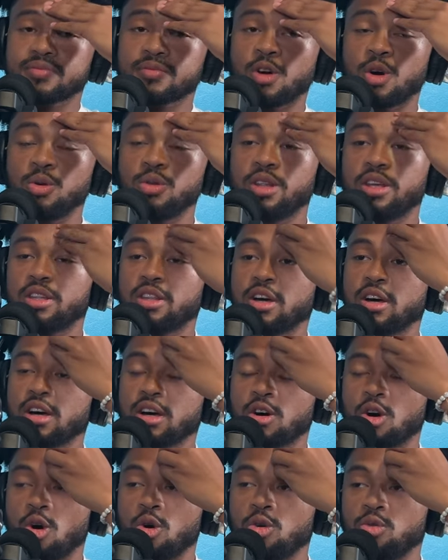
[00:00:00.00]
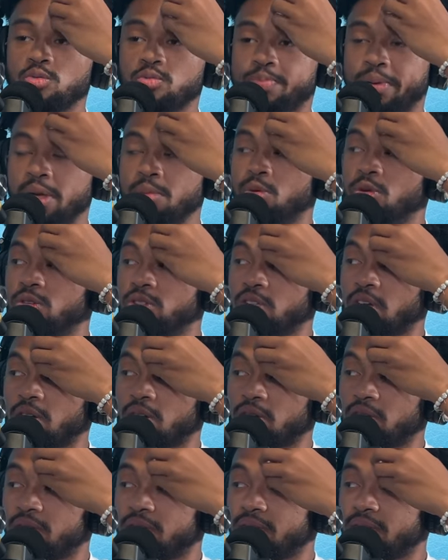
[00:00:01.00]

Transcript: Old no, nah, old people in general.